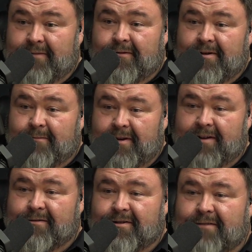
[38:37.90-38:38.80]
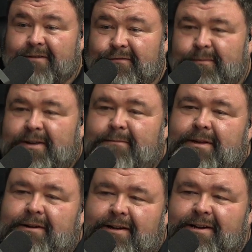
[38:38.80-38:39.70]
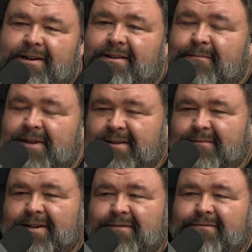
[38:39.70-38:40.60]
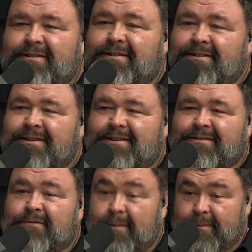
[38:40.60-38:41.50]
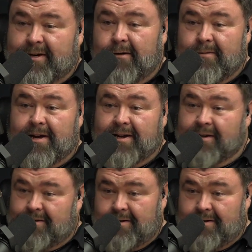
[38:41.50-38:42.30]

bad for you? They're going to try to reformulate Miller Lite. make it better for you. No. What about my Copenhagen?